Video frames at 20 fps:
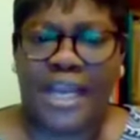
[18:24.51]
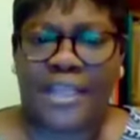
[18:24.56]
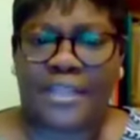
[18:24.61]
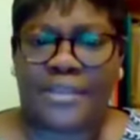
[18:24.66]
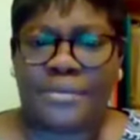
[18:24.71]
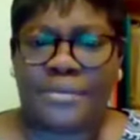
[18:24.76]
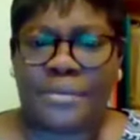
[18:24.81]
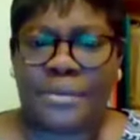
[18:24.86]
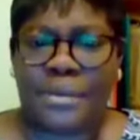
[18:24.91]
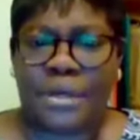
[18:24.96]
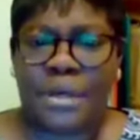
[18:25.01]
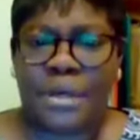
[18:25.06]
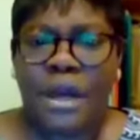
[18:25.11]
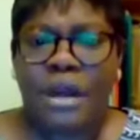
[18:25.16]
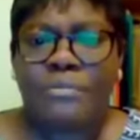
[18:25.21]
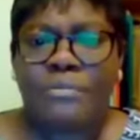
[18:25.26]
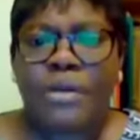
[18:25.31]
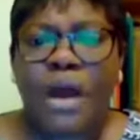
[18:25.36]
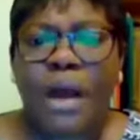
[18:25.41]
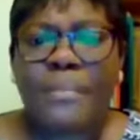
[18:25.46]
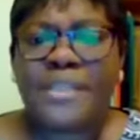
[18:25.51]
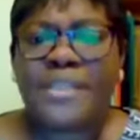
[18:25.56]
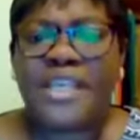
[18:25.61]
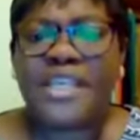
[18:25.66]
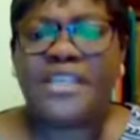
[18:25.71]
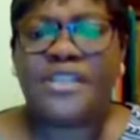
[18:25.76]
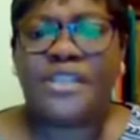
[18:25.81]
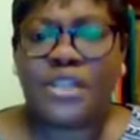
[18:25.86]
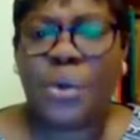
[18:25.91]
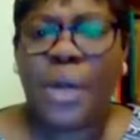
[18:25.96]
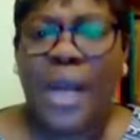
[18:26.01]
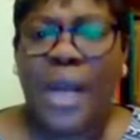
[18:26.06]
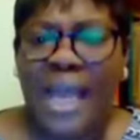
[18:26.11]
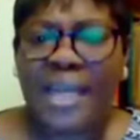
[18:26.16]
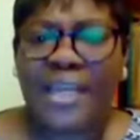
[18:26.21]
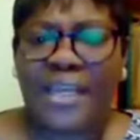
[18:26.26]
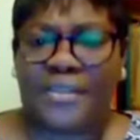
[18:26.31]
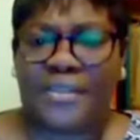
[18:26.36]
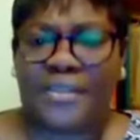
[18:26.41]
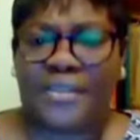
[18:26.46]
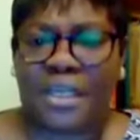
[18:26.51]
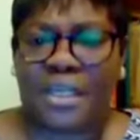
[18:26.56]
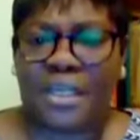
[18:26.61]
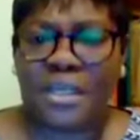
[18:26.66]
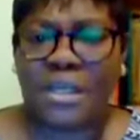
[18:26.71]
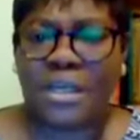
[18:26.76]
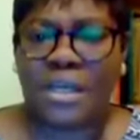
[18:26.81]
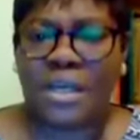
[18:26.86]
earth promises you anything,